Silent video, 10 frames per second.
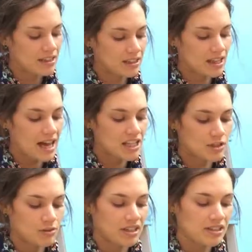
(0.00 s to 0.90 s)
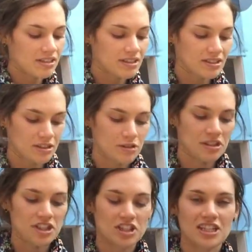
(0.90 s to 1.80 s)
And the last one is you
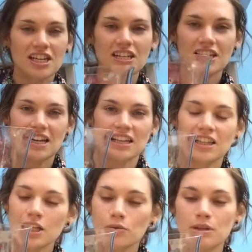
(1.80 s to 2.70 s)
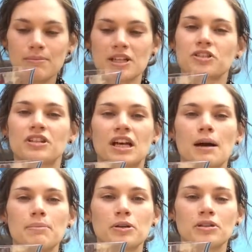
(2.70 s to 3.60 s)
can just take a liquid measuring
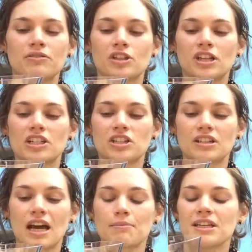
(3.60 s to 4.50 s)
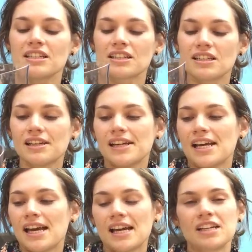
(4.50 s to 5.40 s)
cup out of your kitchen cabinet,
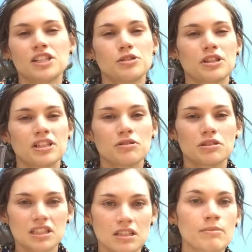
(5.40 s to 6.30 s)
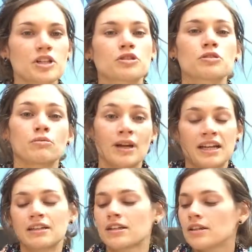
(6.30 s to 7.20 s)
and you can use it to measure the
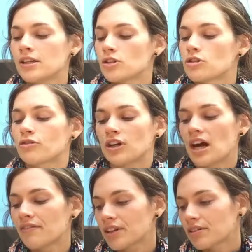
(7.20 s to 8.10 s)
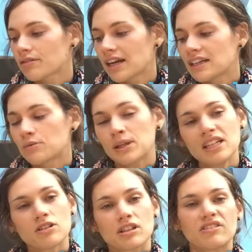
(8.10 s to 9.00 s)
rain. So if you're having a rainy
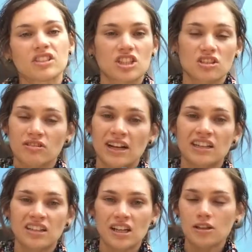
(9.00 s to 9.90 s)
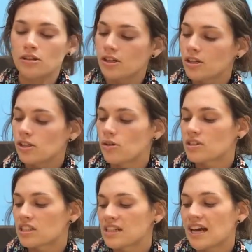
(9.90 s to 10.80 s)
week or even just a rainy day, you can
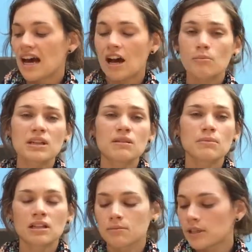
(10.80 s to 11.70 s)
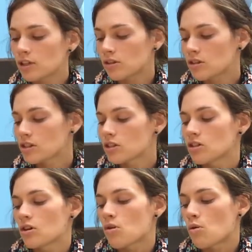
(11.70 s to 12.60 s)
see how many millimeters,
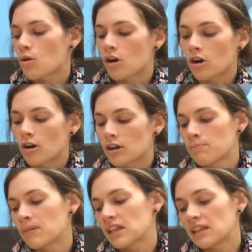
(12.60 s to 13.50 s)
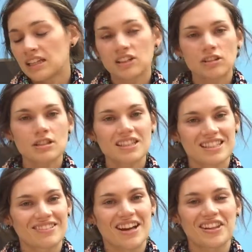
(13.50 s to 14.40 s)
or milliliters
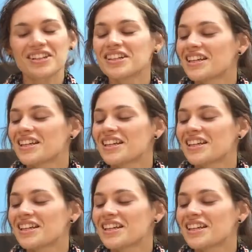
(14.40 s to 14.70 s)
rather,